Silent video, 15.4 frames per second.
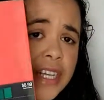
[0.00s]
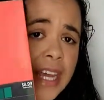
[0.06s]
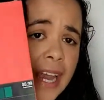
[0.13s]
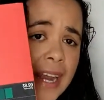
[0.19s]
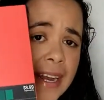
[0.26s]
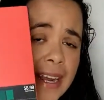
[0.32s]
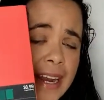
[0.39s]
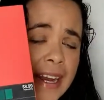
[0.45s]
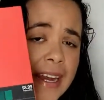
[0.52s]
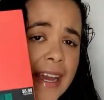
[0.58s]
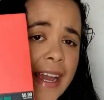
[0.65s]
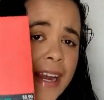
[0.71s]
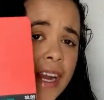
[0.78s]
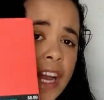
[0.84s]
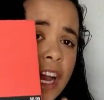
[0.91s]

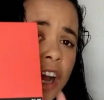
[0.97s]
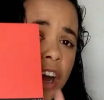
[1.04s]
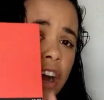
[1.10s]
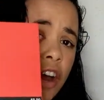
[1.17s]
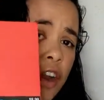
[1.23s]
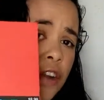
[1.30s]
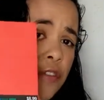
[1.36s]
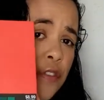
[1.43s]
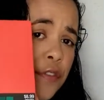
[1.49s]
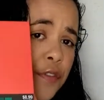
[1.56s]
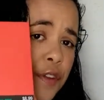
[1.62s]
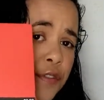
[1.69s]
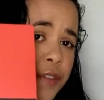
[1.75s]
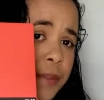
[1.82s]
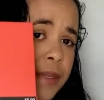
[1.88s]
$8.99, got it for
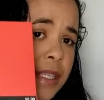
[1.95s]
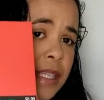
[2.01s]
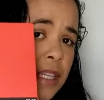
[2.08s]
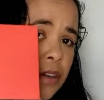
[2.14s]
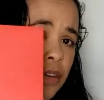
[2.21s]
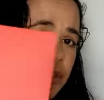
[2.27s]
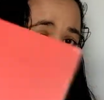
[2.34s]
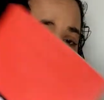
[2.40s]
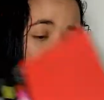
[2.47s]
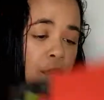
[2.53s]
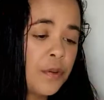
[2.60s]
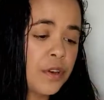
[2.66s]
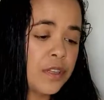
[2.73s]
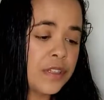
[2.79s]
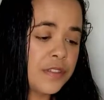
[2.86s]
50% off
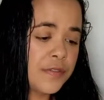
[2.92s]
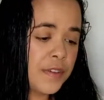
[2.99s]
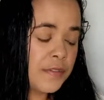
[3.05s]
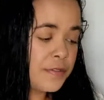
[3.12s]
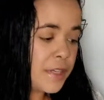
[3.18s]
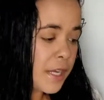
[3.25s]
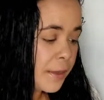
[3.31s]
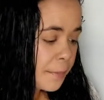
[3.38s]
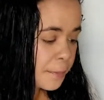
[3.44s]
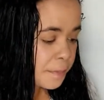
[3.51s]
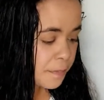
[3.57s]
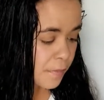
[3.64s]
for $4.50.